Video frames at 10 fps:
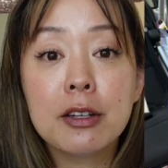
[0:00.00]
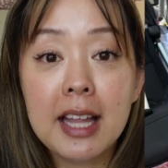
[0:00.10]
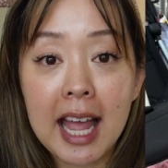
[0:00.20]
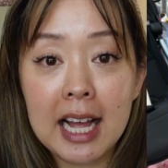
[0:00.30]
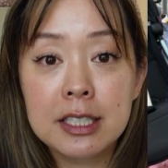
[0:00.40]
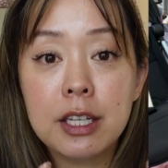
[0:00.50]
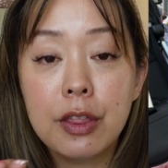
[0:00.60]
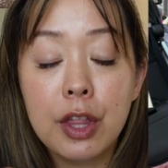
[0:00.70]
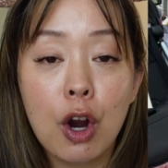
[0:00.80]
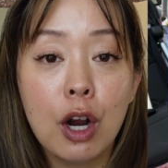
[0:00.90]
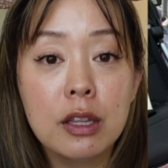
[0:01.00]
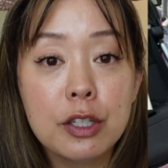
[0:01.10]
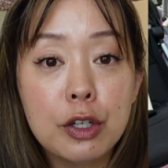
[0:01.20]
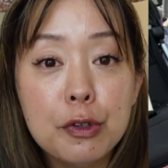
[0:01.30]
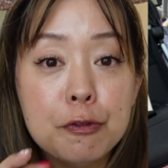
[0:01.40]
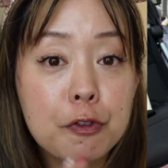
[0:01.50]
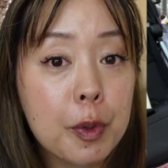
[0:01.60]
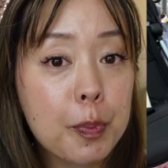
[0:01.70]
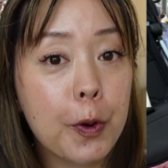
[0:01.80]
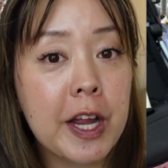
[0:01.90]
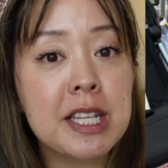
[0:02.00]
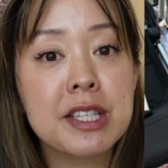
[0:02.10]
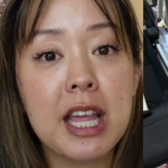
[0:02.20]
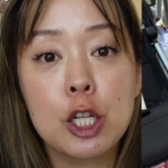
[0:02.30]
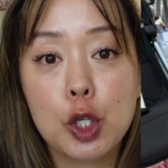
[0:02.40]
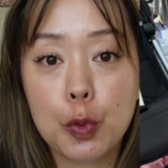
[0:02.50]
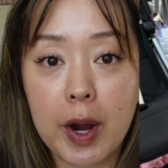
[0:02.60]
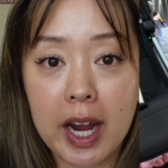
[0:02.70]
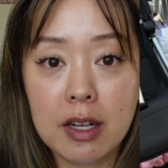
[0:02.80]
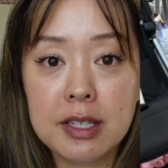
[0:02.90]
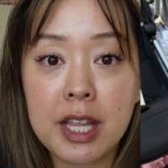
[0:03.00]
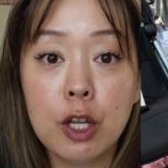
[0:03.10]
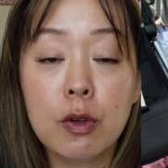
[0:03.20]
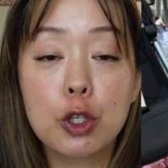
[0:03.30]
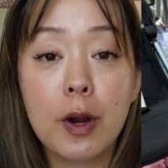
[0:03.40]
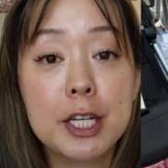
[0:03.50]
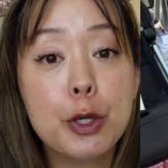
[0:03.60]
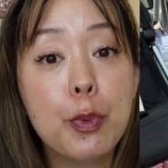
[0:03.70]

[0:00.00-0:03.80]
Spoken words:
land, there are little footprints and trails that you can try to